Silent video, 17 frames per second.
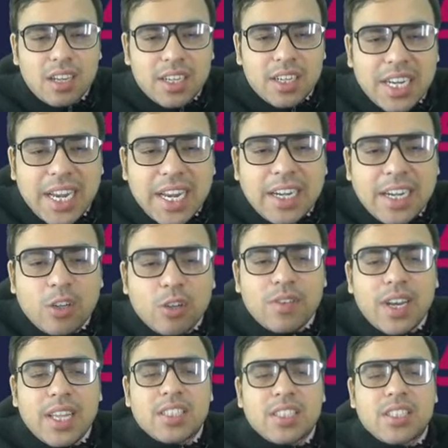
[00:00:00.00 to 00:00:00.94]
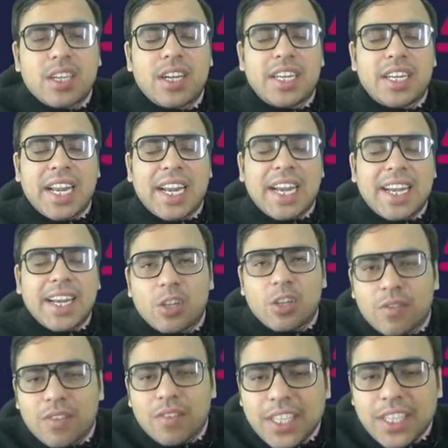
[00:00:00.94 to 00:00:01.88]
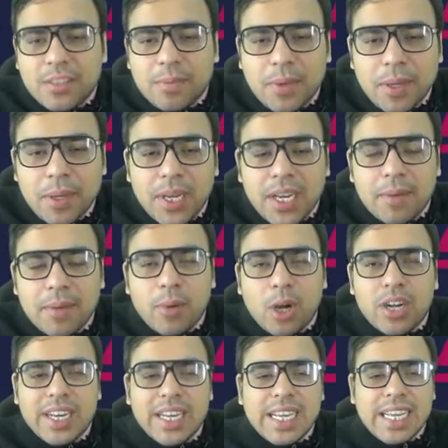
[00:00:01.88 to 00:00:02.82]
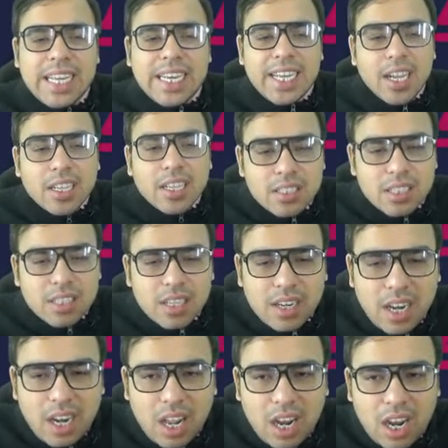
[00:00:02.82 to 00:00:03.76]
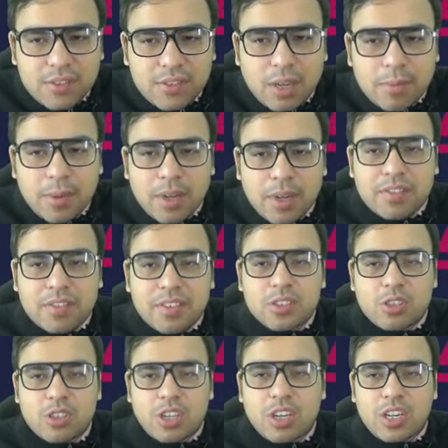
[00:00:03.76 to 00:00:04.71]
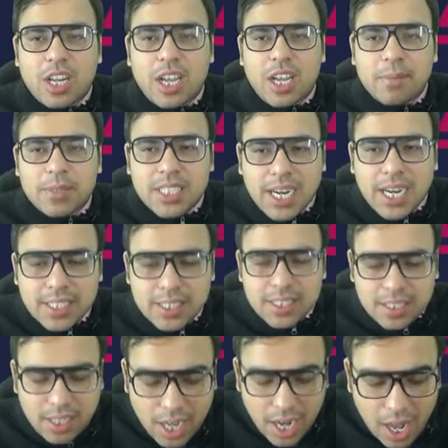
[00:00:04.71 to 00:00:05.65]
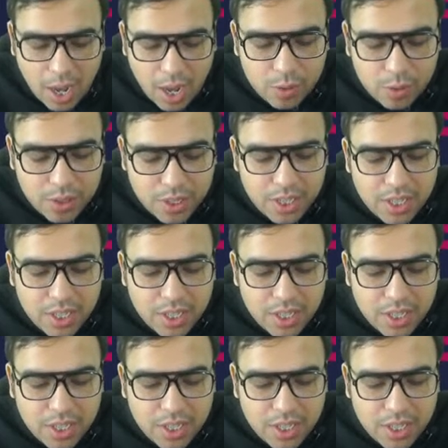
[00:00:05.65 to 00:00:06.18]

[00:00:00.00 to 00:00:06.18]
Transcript: Training to village people in bordering areas. None of the above. So your time starts now.